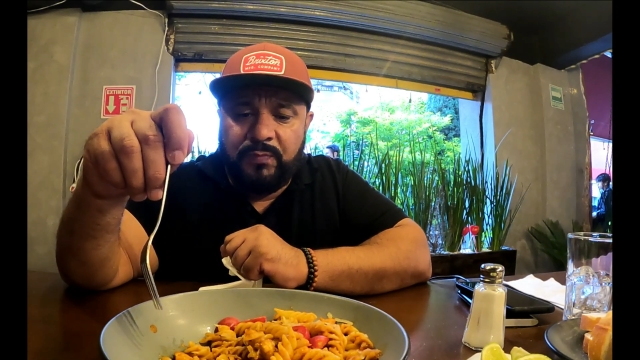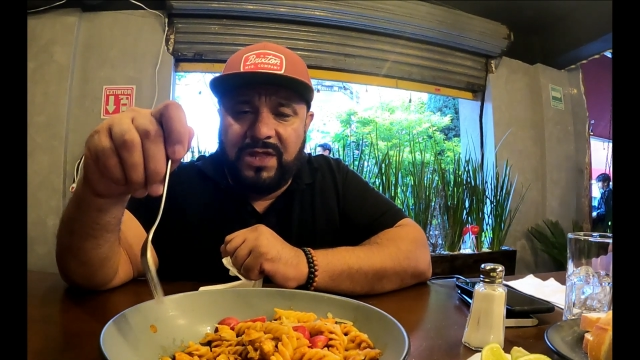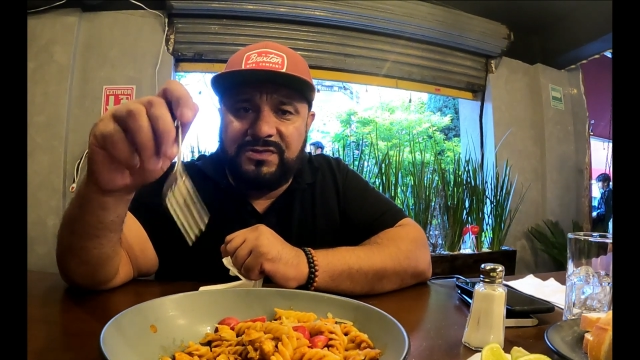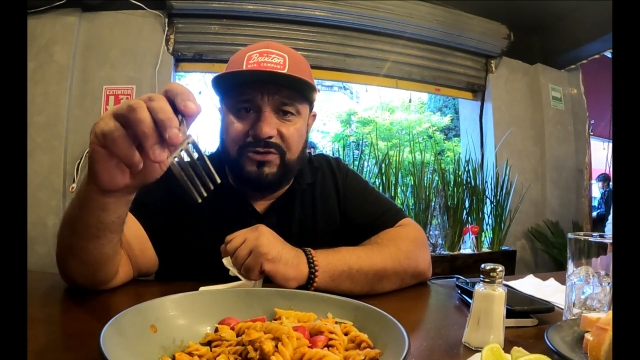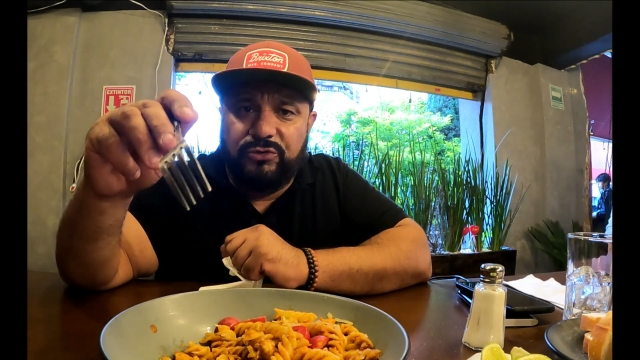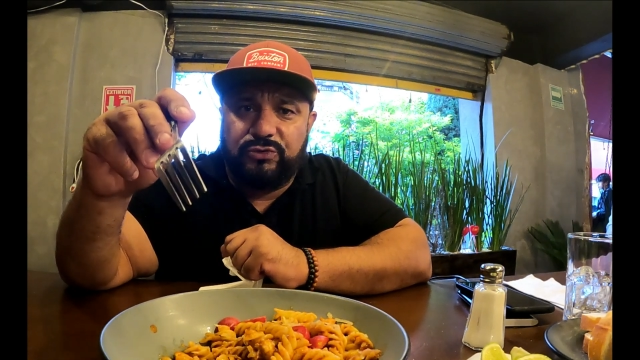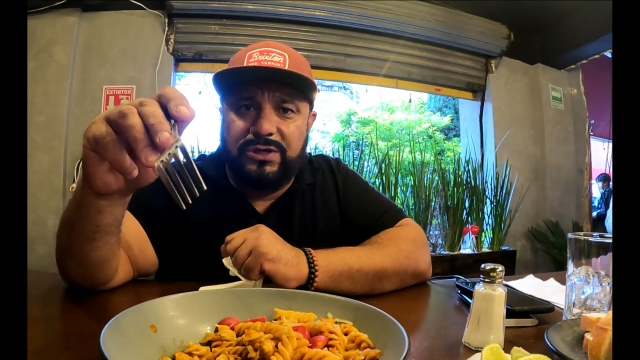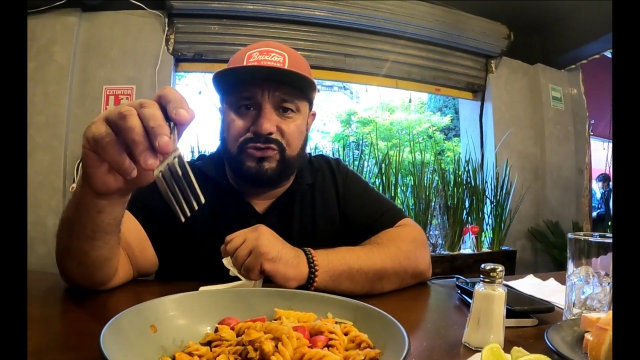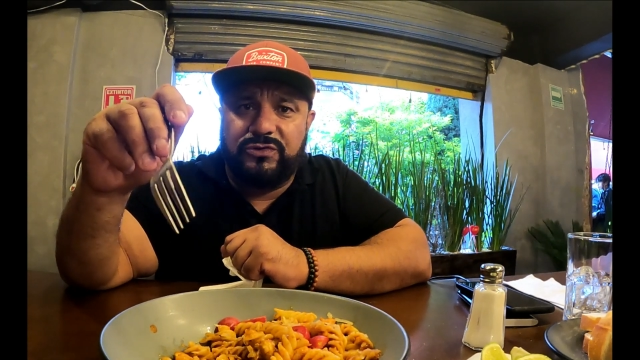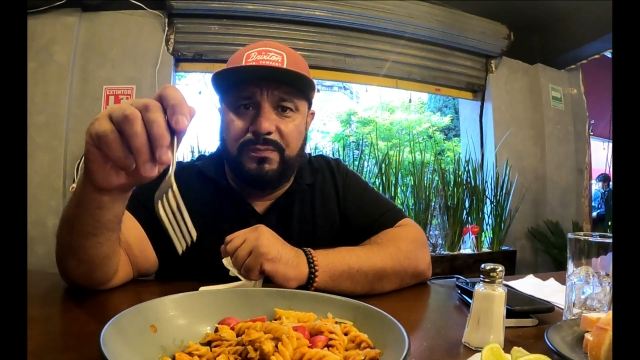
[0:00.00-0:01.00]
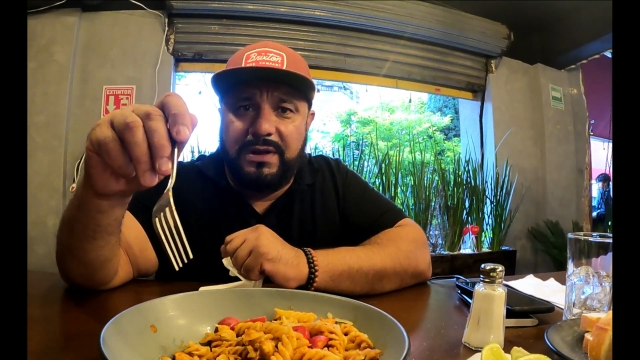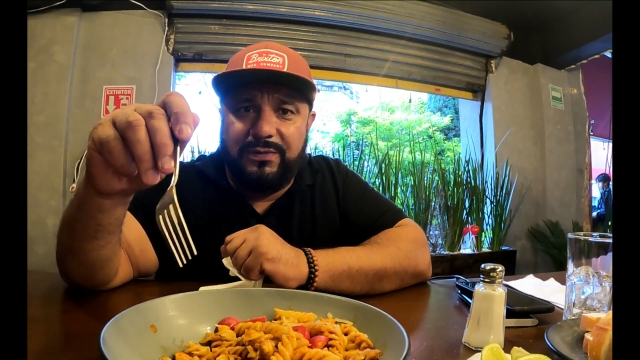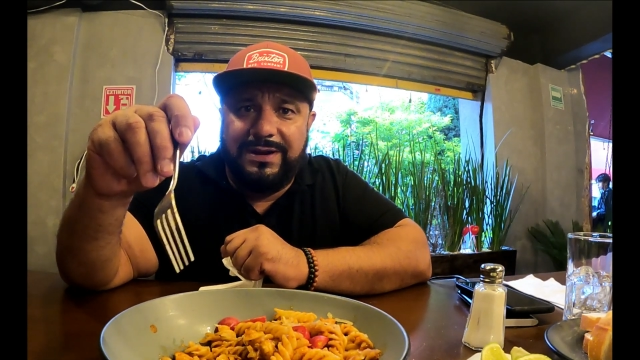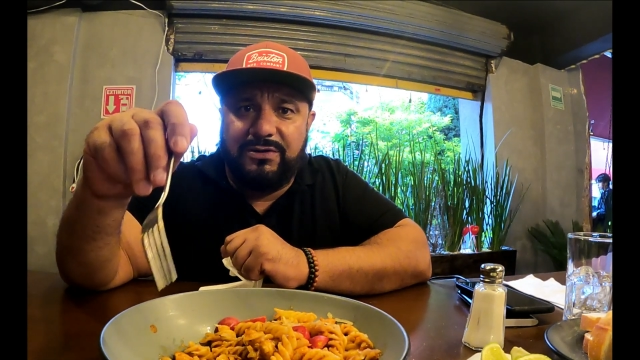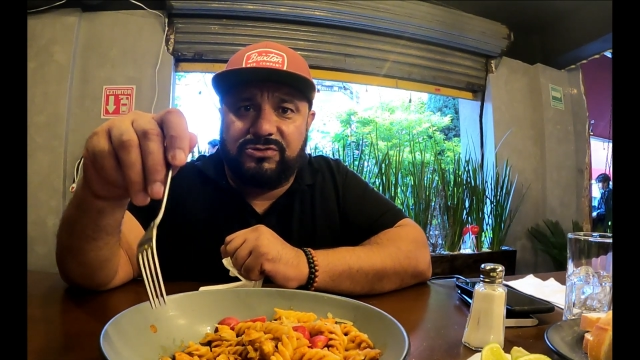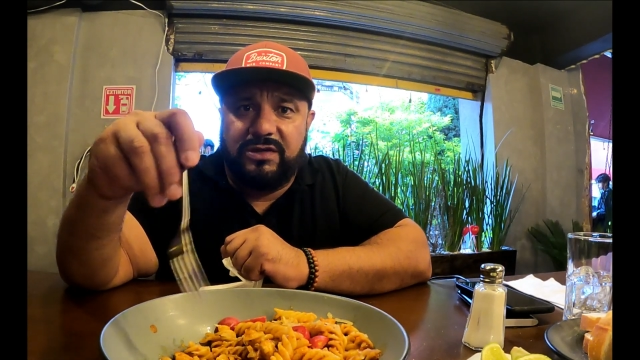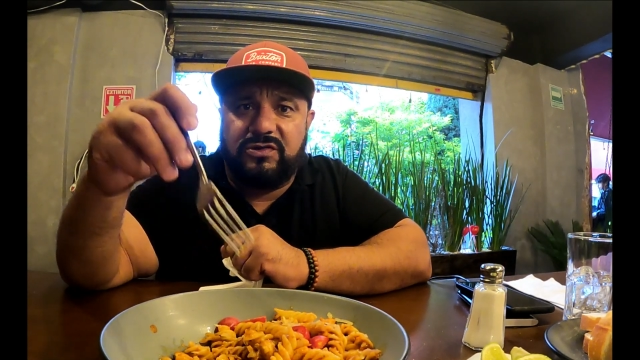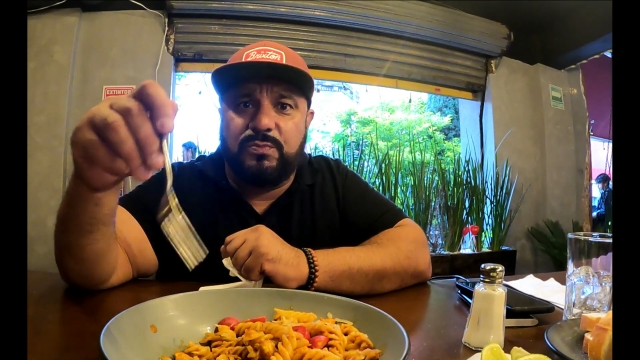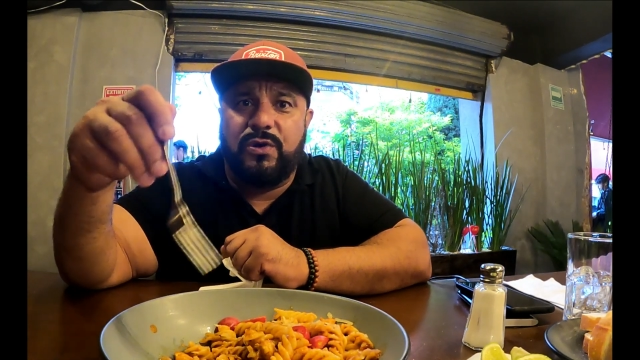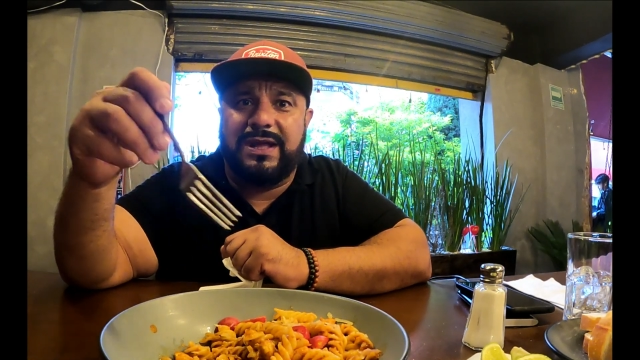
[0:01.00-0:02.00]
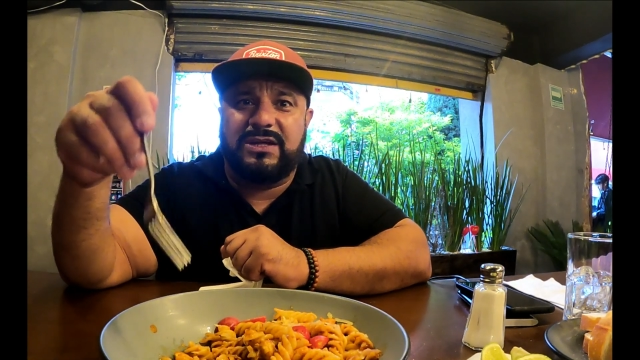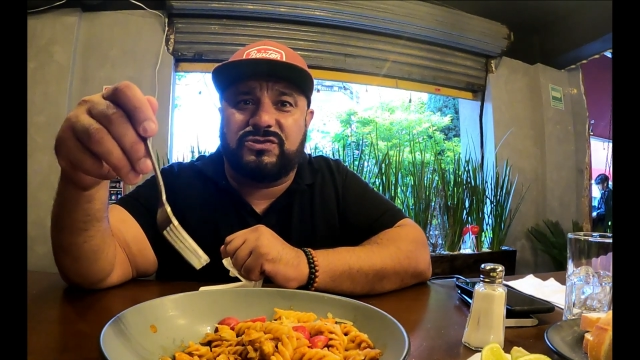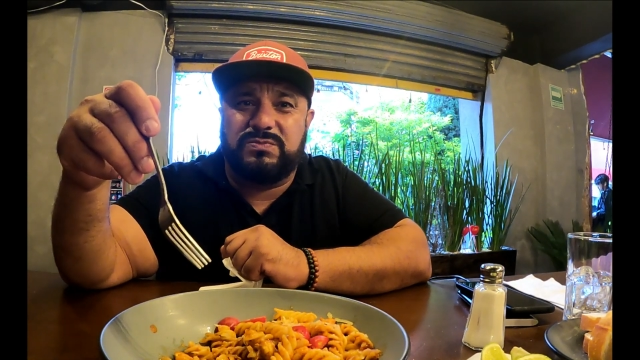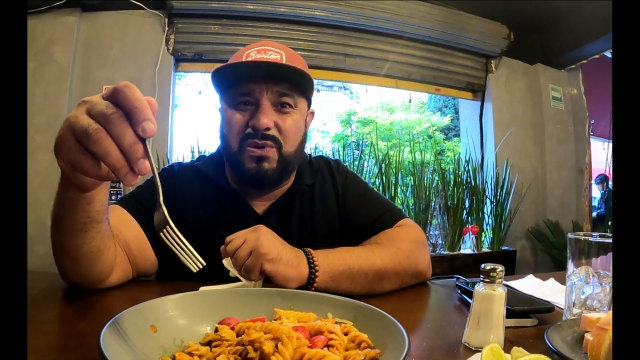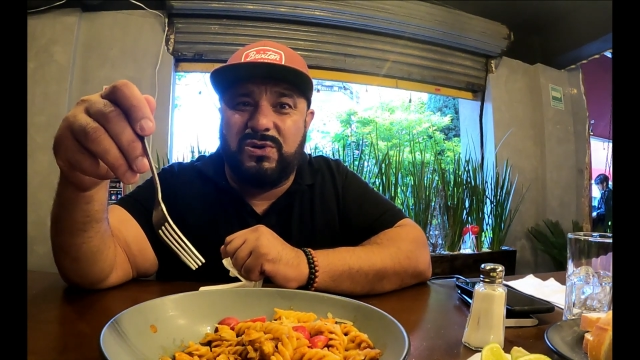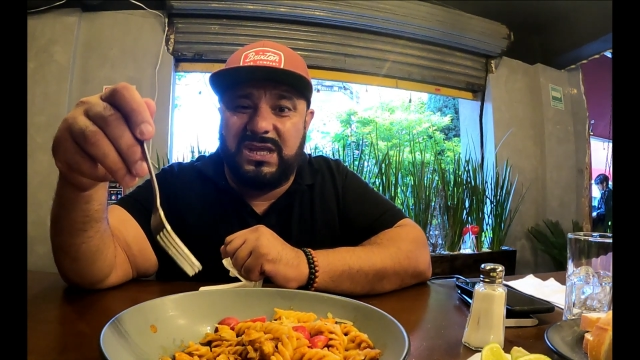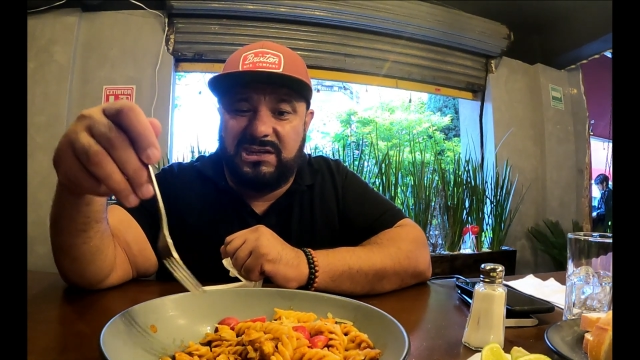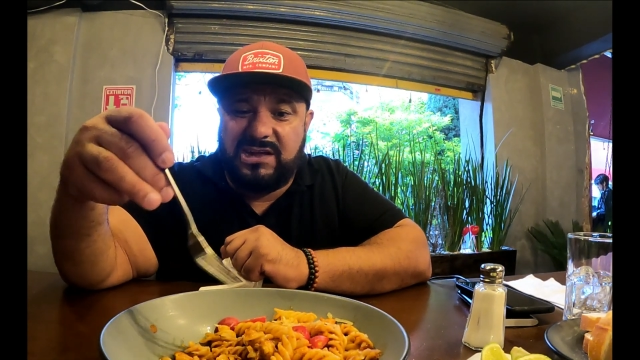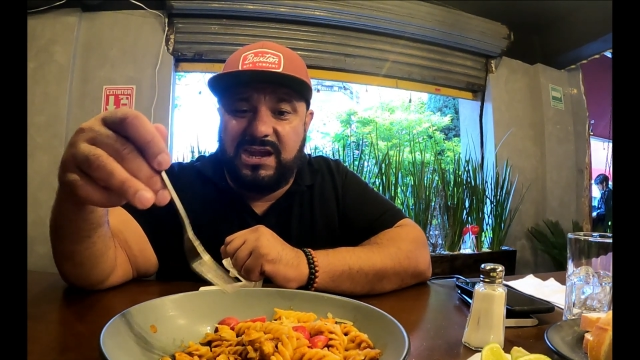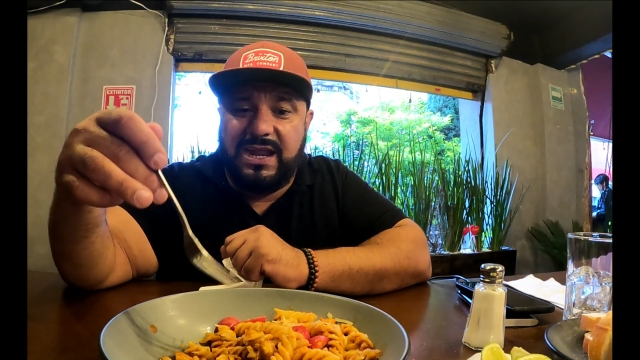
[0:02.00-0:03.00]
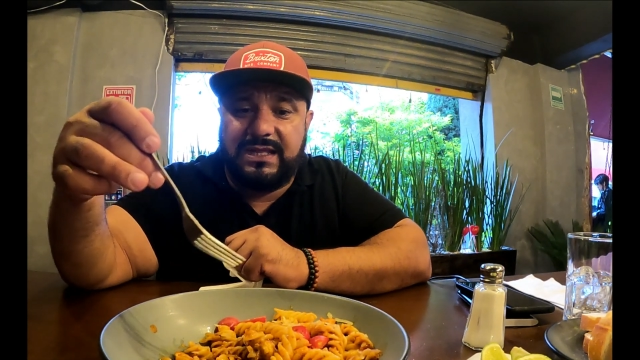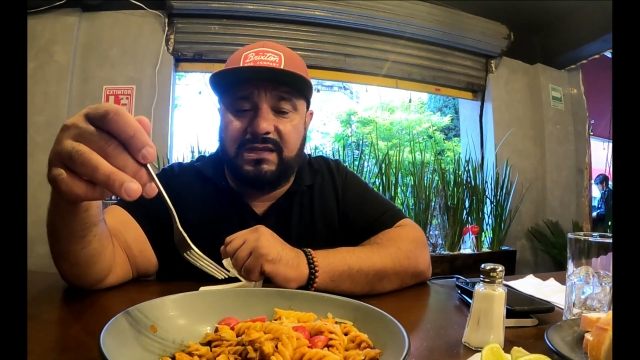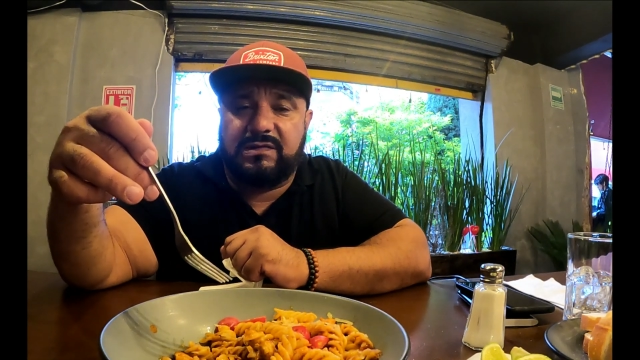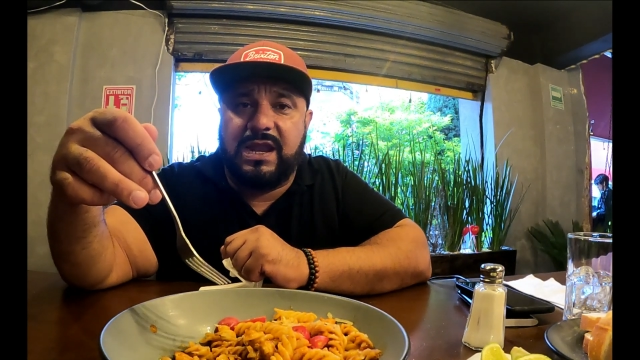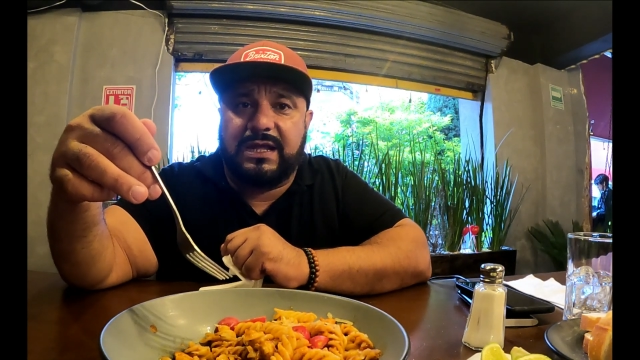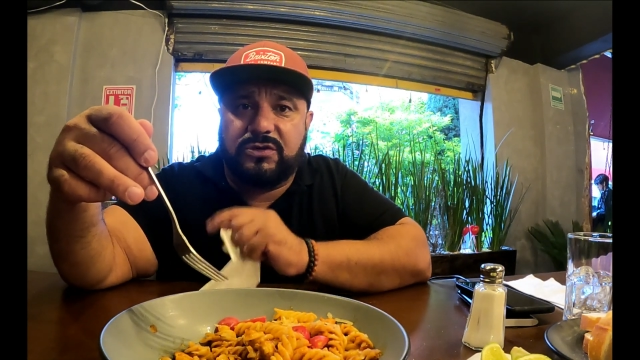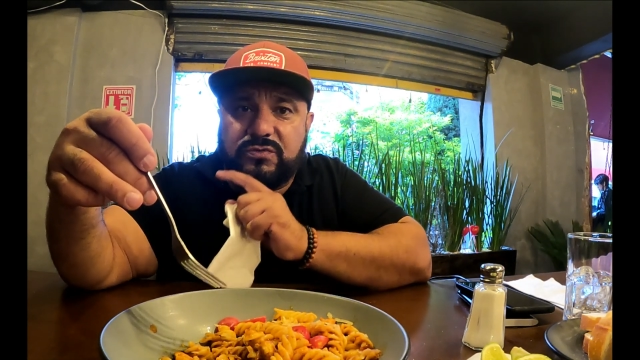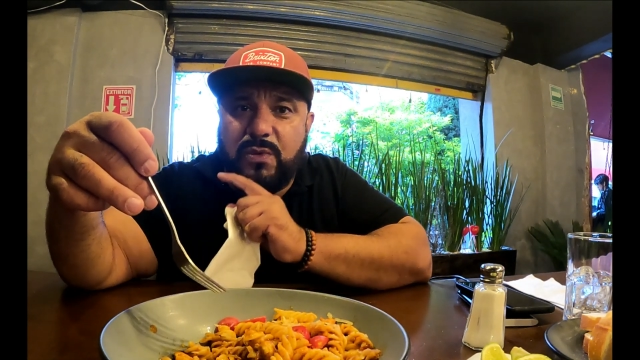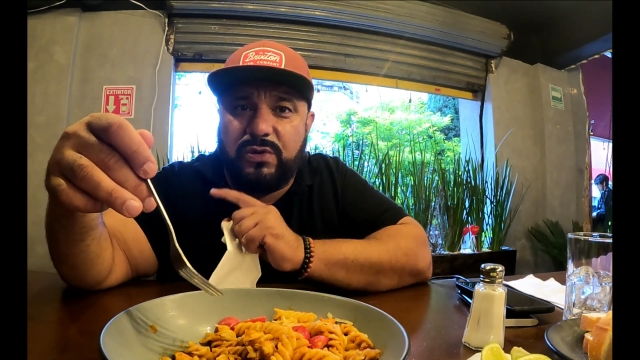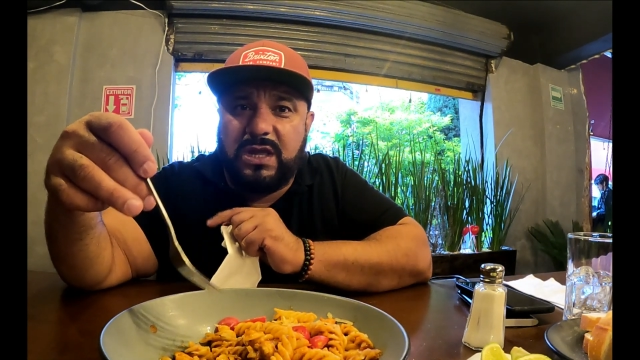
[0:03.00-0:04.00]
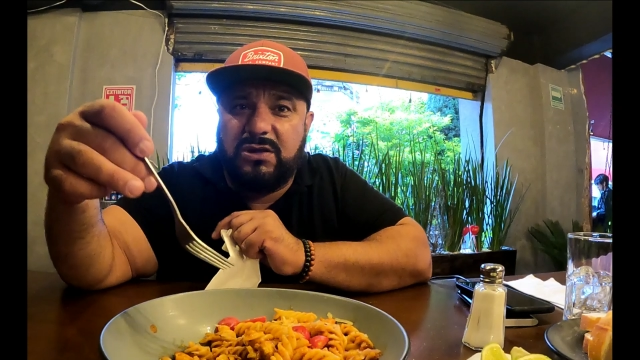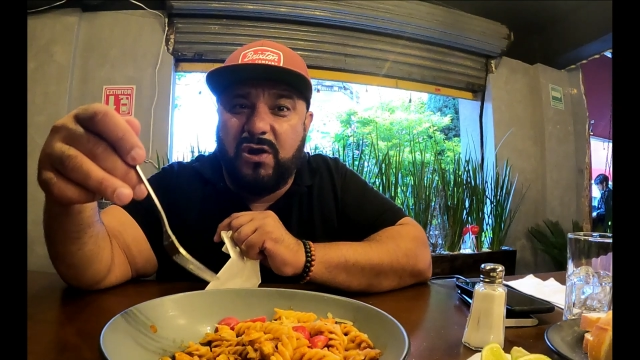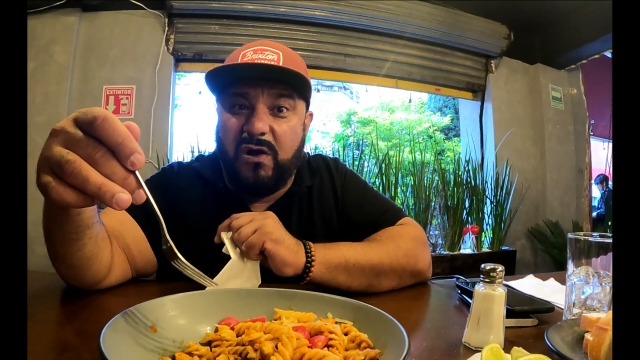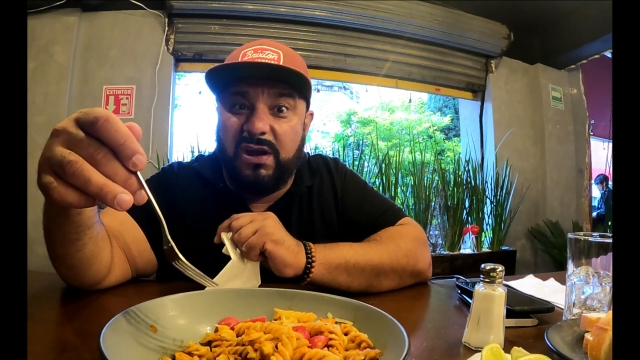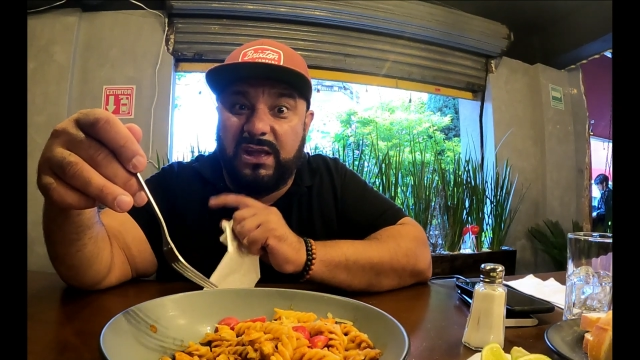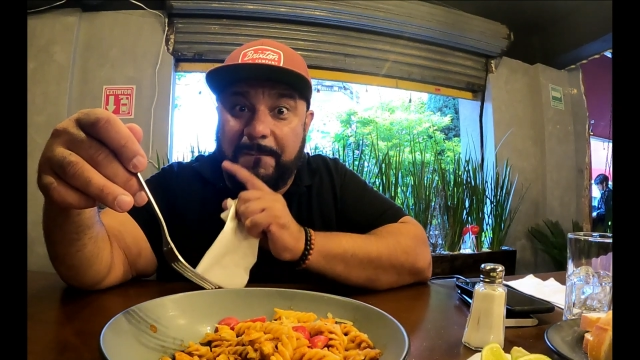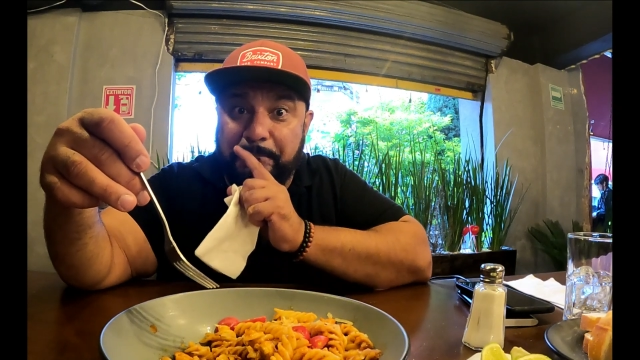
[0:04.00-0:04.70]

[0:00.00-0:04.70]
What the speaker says: It's not your traditional marinara sauce. It's more like a smoky. It's kind of like it's got like a smoky garlic